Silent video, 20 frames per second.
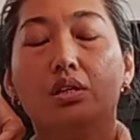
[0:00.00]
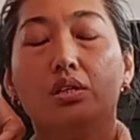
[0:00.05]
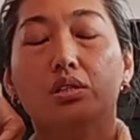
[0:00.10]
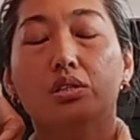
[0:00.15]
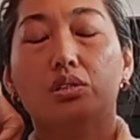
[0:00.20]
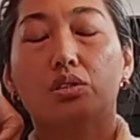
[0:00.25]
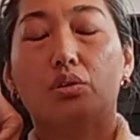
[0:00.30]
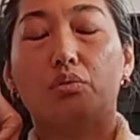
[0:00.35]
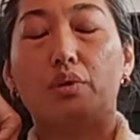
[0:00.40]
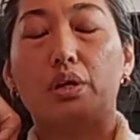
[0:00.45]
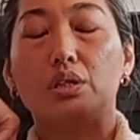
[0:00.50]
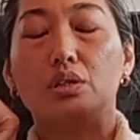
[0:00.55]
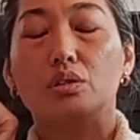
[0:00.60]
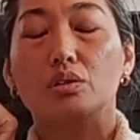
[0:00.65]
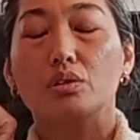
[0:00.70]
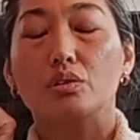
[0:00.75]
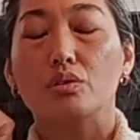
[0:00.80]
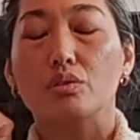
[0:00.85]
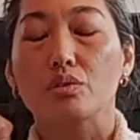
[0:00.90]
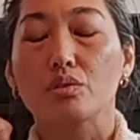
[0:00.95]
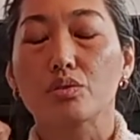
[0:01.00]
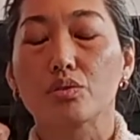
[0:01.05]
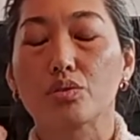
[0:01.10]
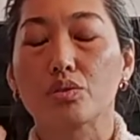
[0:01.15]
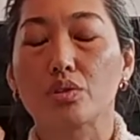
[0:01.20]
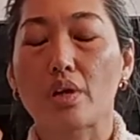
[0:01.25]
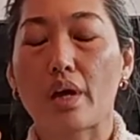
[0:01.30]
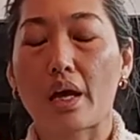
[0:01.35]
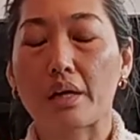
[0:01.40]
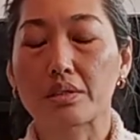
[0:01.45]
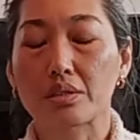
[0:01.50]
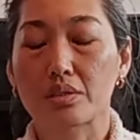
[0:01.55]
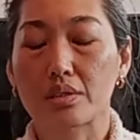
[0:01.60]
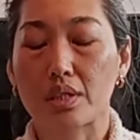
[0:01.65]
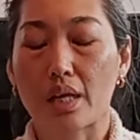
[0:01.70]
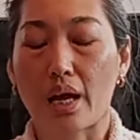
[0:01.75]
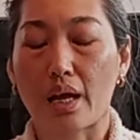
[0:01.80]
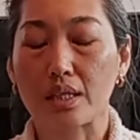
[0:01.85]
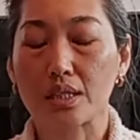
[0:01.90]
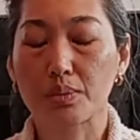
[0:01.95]
So when you do the
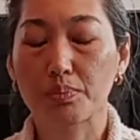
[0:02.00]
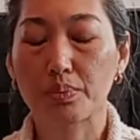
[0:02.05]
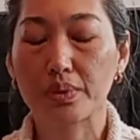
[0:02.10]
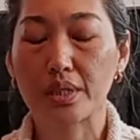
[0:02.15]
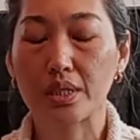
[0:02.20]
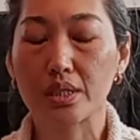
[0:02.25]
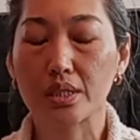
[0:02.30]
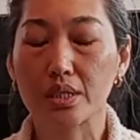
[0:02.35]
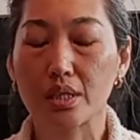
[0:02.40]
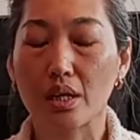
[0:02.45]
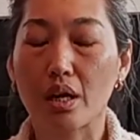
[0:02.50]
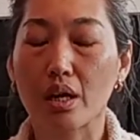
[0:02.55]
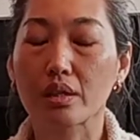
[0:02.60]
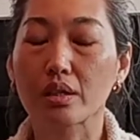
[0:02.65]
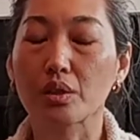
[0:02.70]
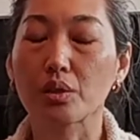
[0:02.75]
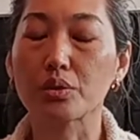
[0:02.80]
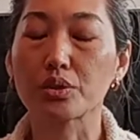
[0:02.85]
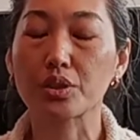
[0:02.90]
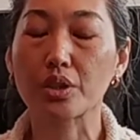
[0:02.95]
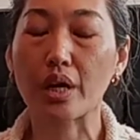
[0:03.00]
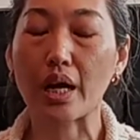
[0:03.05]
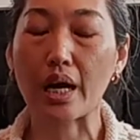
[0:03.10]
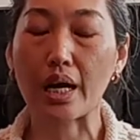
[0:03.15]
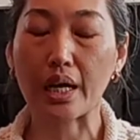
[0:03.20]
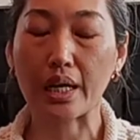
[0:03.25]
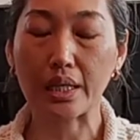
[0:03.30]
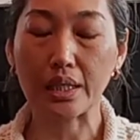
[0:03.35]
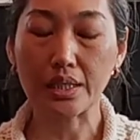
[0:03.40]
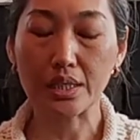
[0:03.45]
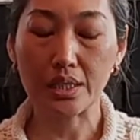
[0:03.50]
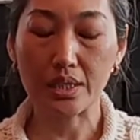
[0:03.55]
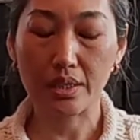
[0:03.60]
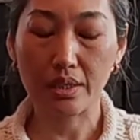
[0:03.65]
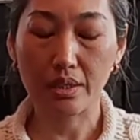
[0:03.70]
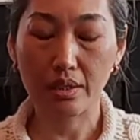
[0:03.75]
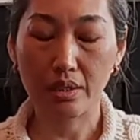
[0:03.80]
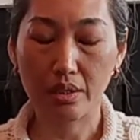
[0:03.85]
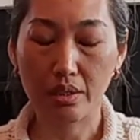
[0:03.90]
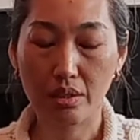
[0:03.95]
exercise, please close your eyes
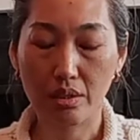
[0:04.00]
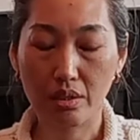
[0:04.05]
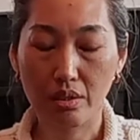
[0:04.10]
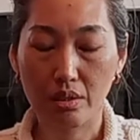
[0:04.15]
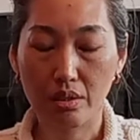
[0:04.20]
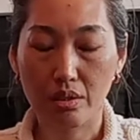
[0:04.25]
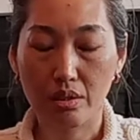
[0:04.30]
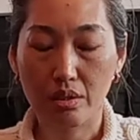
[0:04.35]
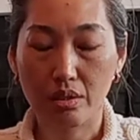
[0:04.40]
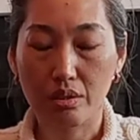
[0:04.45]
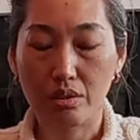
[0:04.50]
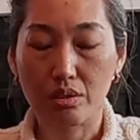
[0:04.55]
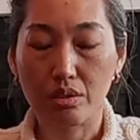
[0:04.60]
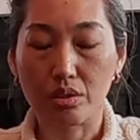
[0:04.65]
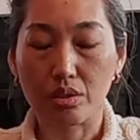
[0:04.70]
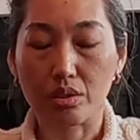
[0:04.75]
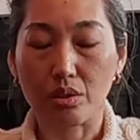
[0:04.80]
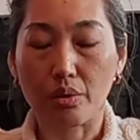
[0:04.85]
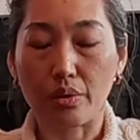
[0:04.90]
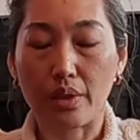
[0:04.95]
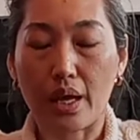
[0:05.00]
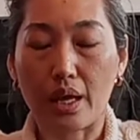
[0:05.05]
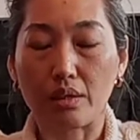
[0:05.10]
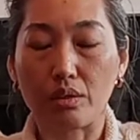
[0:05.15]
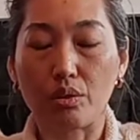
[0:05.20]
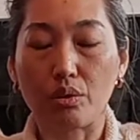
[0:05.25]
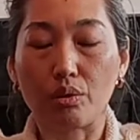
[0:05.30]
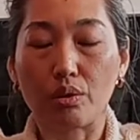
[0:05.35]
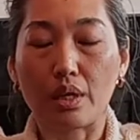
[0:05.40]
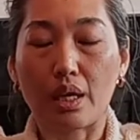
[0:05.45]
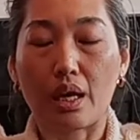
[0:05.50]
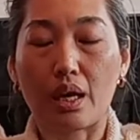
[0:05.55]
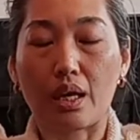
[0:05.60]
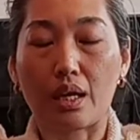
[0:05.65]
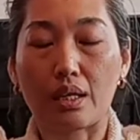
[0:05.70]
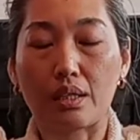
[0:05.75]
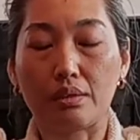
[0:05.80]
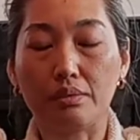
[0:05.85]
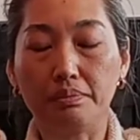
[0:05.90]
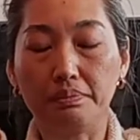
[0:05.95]
so then you
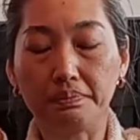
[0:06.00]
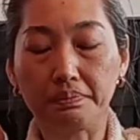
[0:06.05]
can